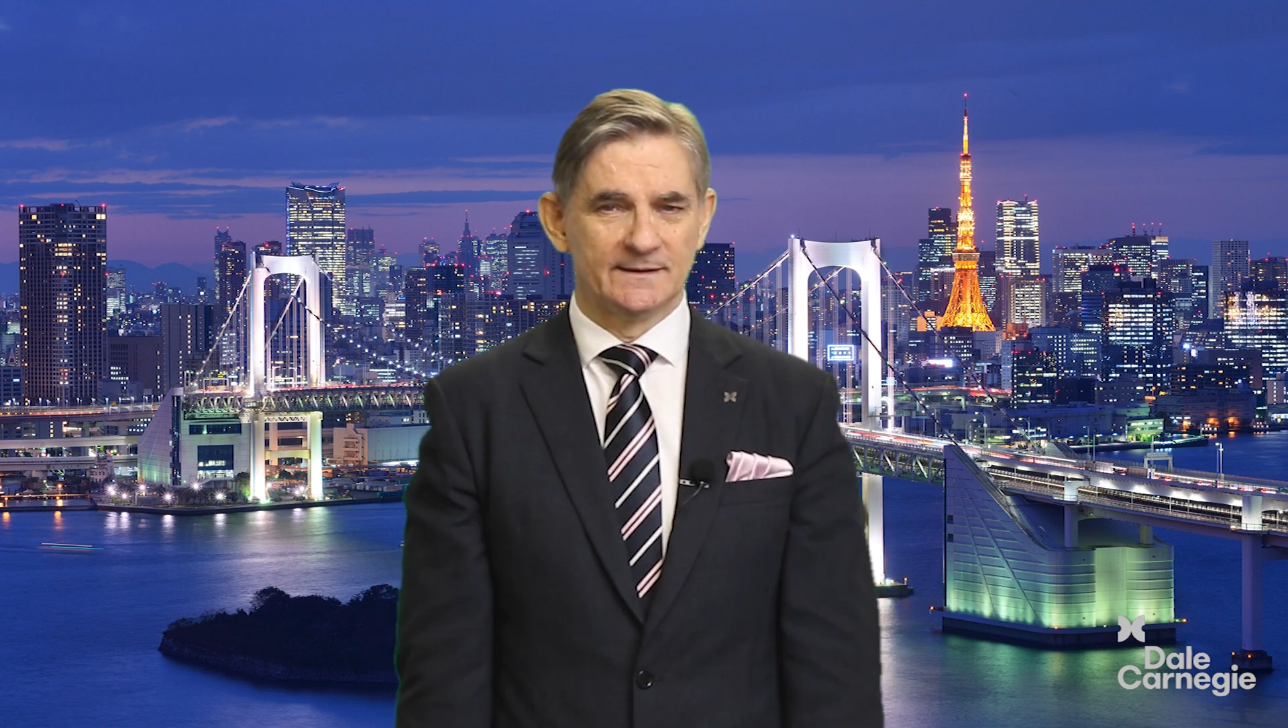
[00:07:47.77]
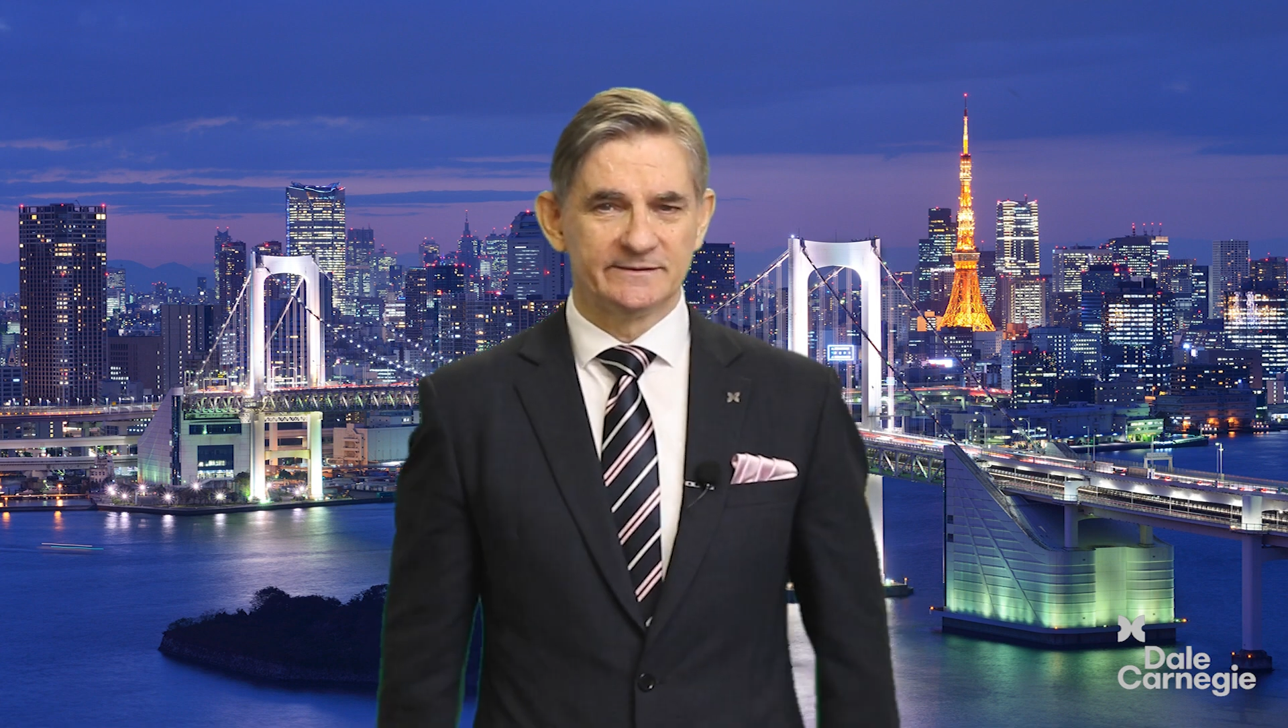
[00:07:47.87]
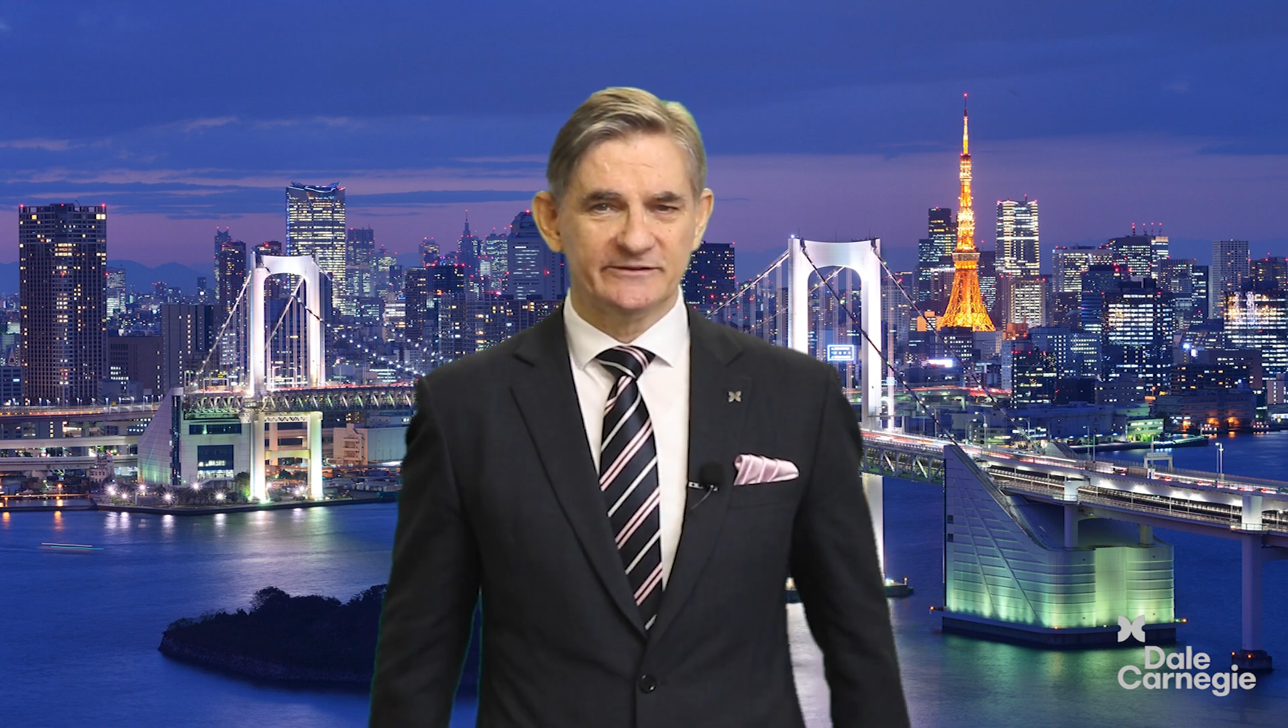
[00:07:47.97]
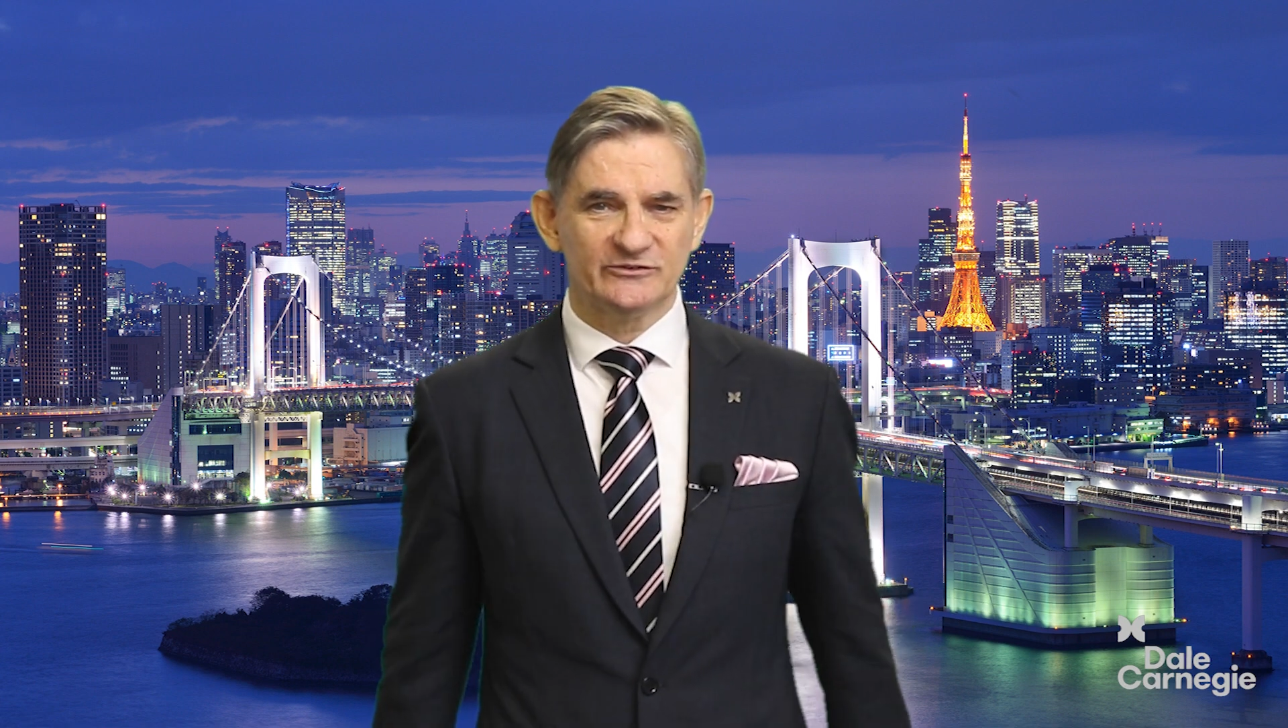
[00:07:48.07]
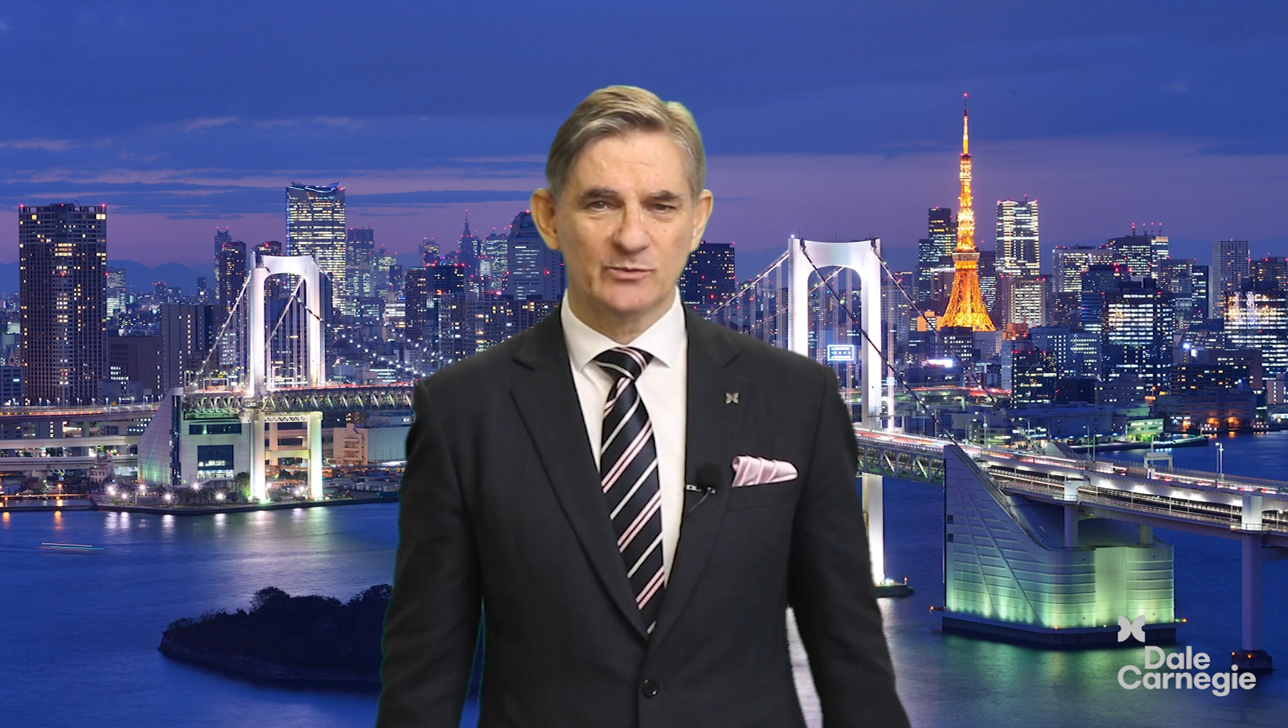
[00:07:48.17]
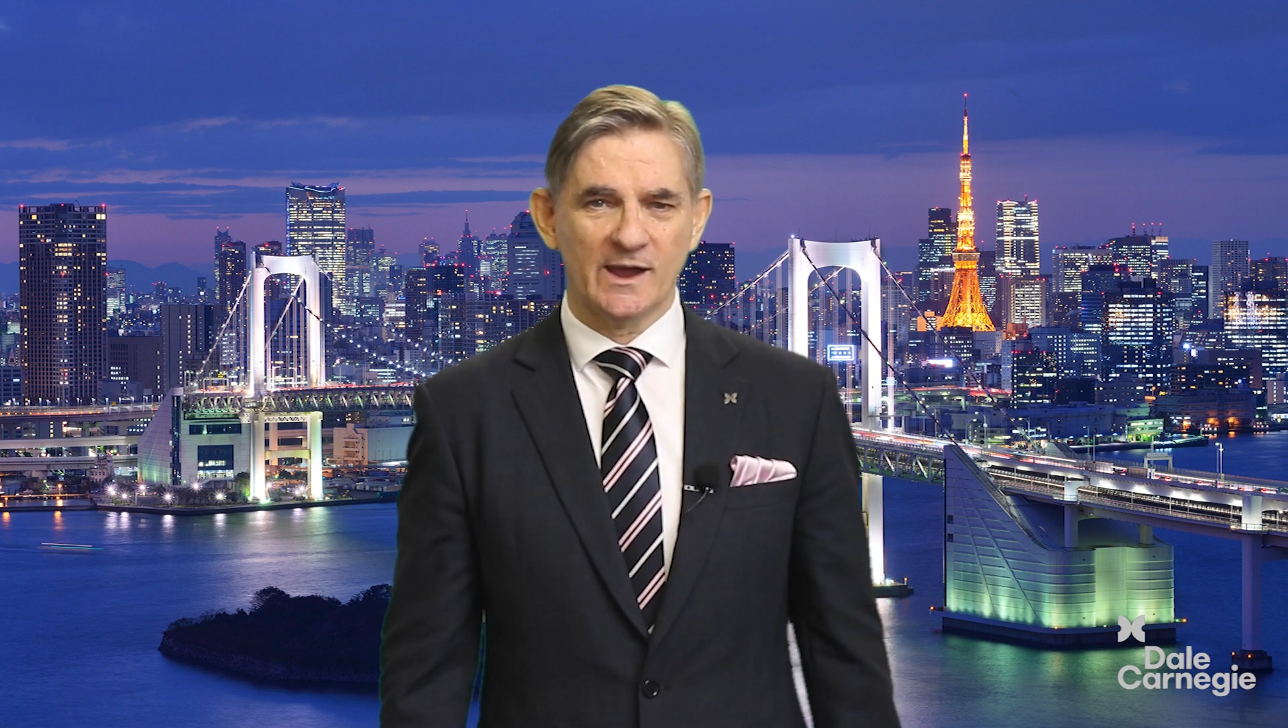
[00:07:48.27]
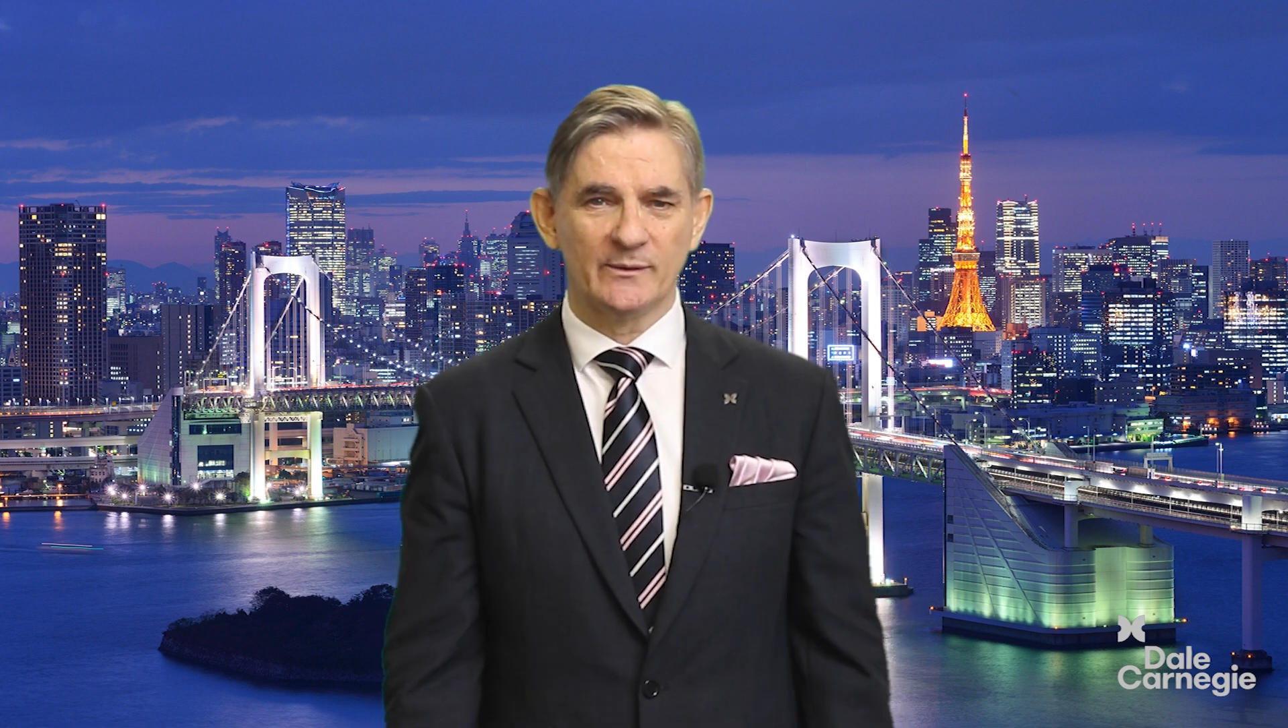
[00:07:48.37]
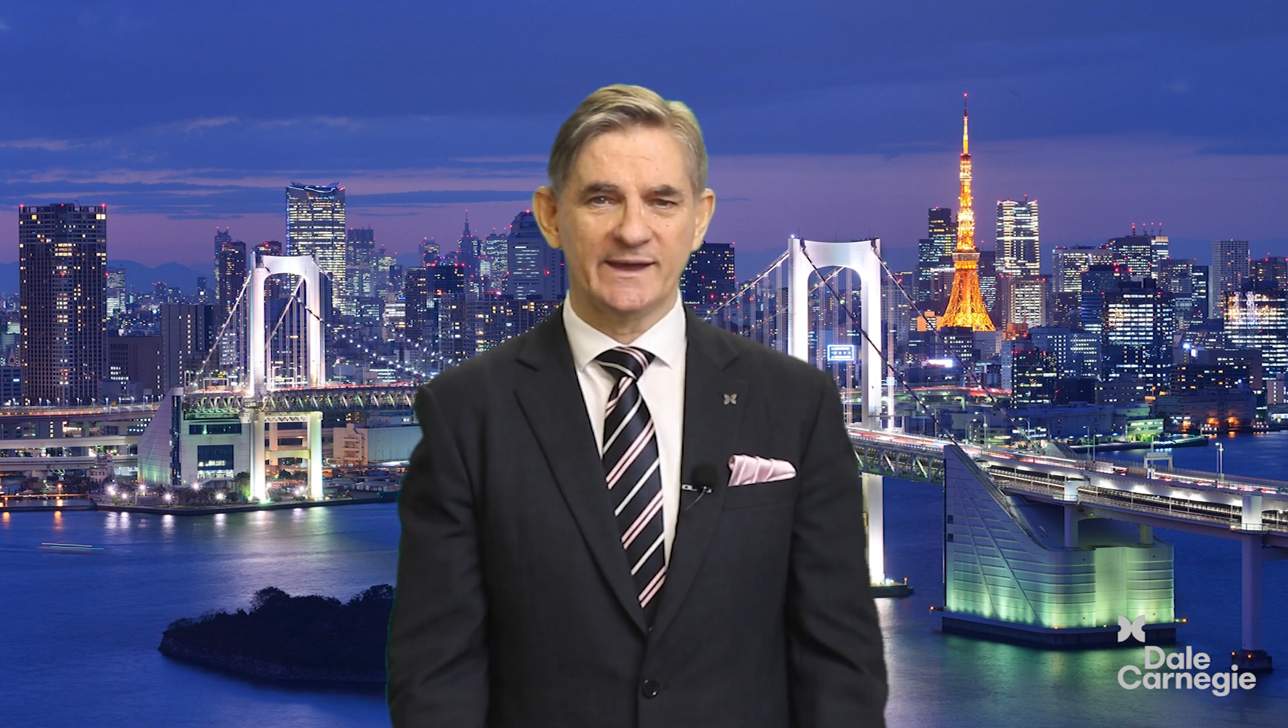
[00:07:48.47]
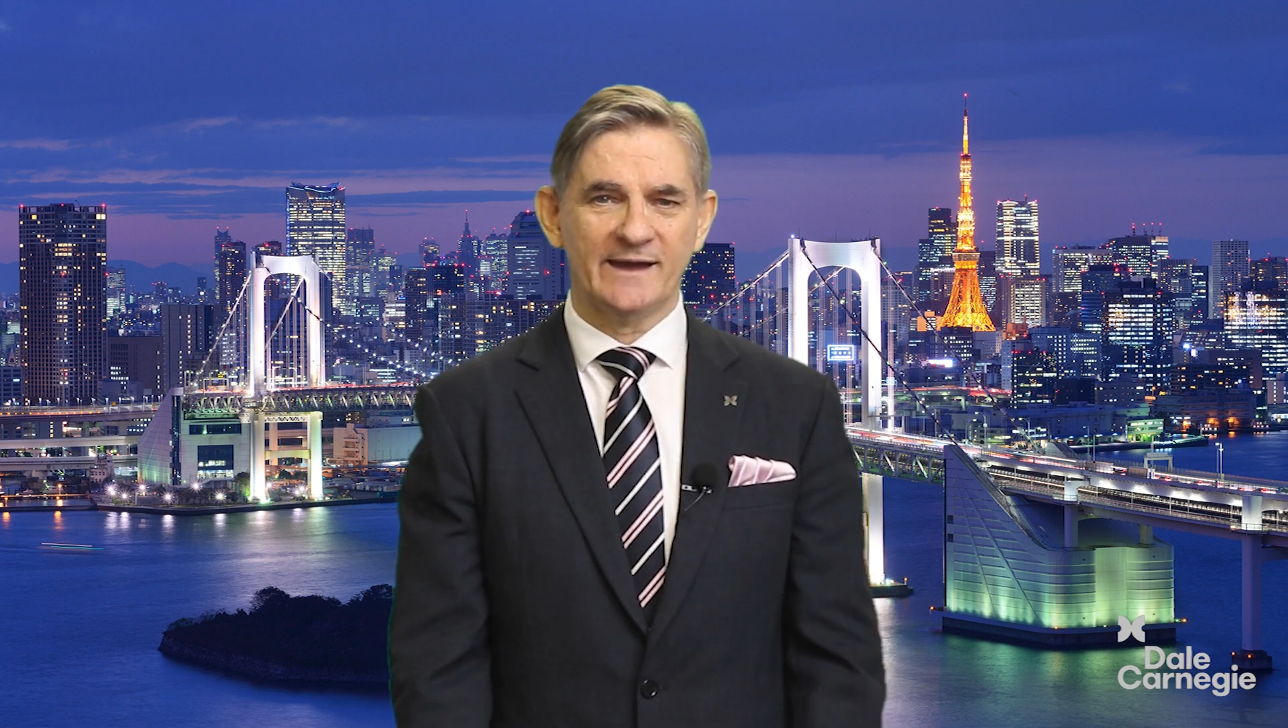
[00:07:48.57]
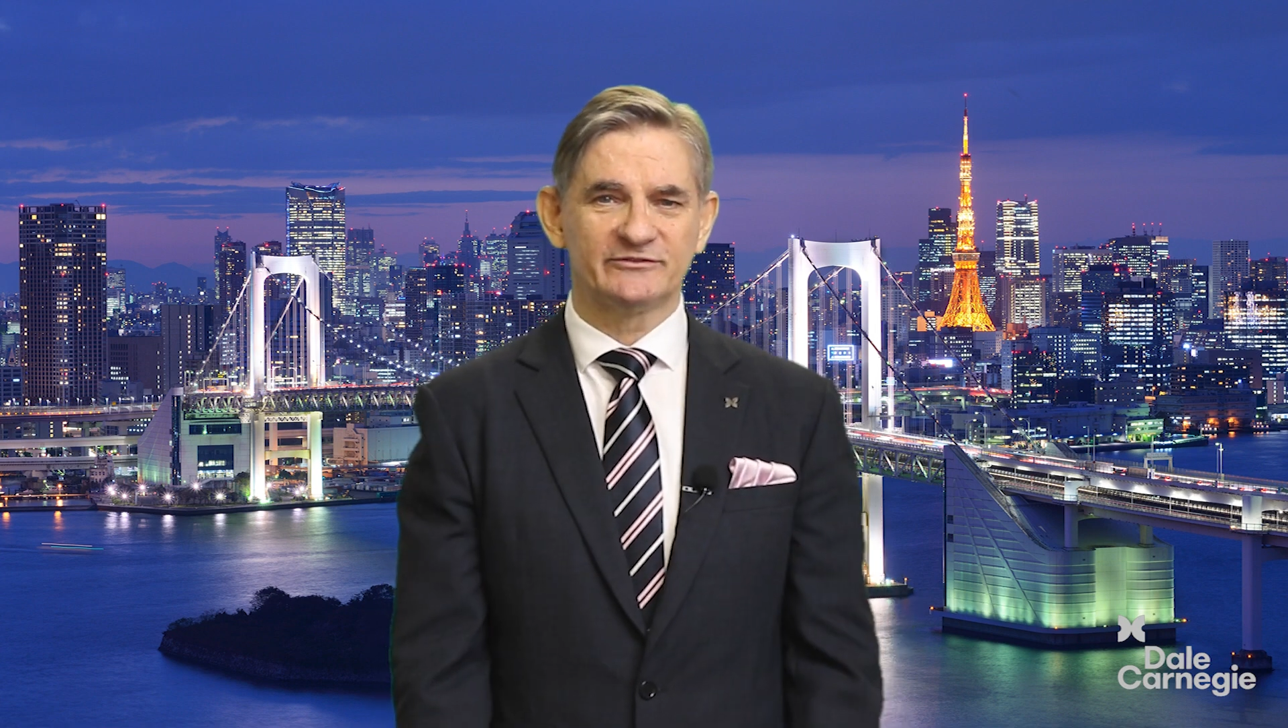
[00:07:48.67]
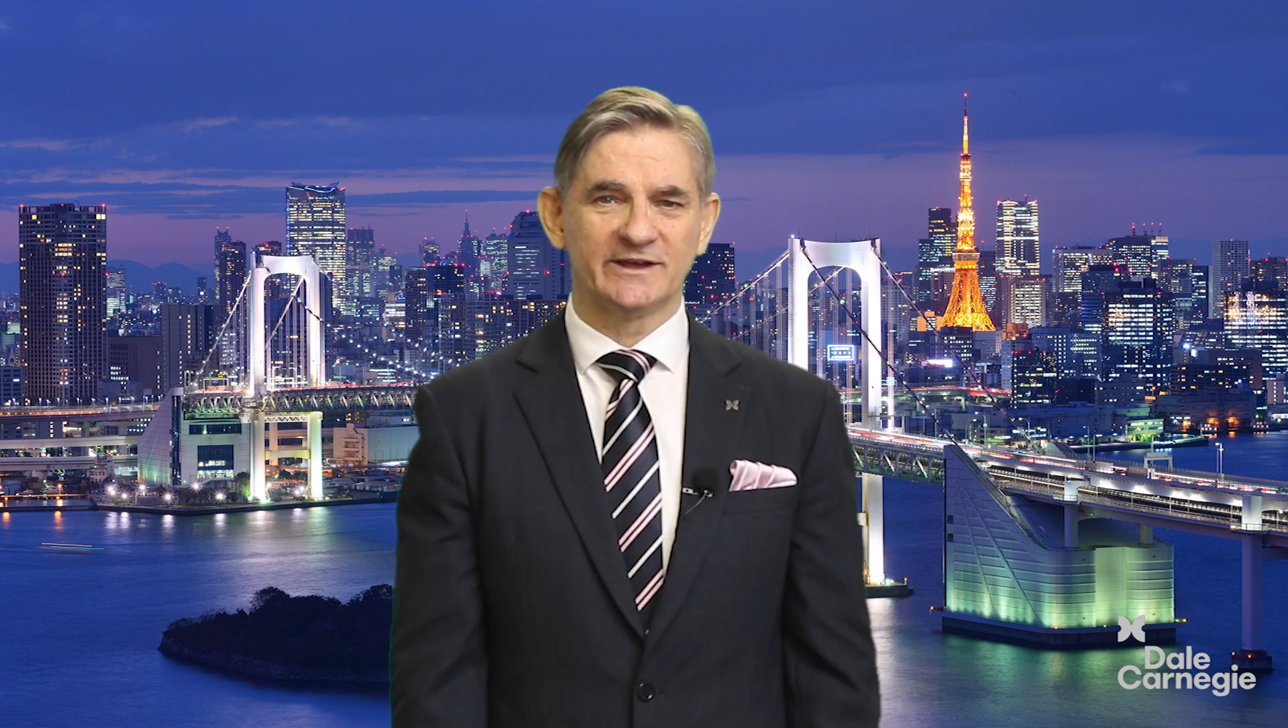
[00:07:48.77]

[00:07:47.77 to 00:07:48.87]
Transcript: This is where we have